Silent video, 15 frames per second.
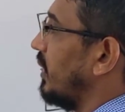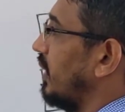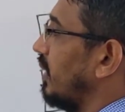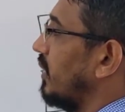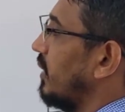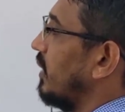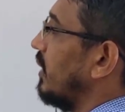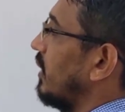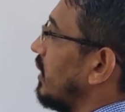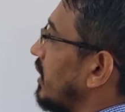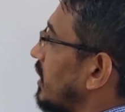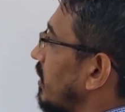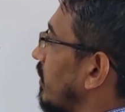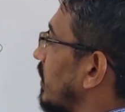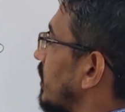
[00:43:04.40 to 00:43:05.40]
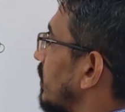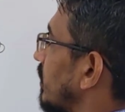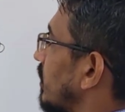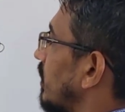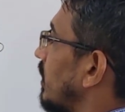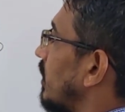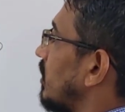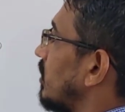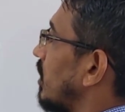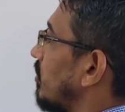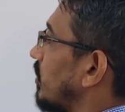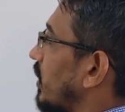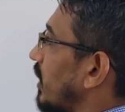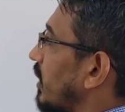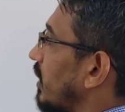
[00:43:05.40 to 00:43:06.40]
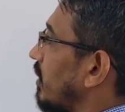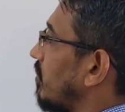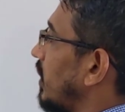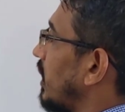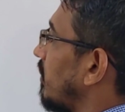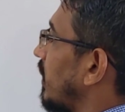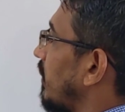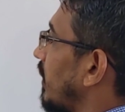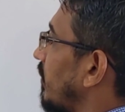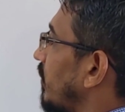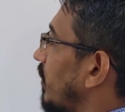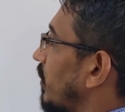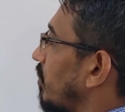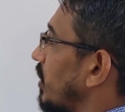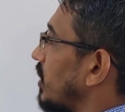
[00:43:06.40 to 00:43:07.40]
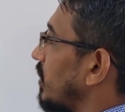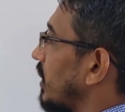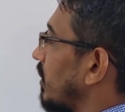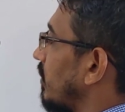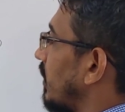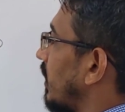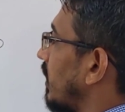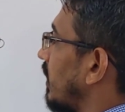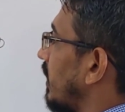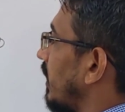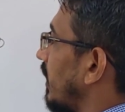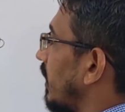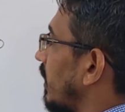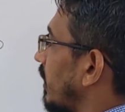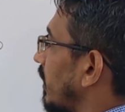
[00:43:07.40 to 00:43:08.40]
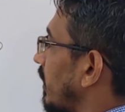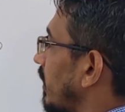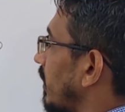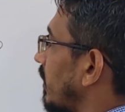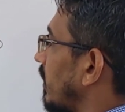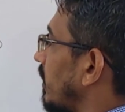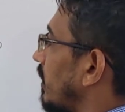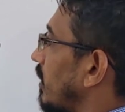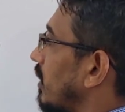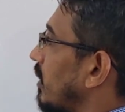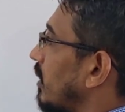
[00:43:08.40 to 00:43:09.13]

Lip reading: here, this equation. So I'm putting here multiply by 4 means become what? 8I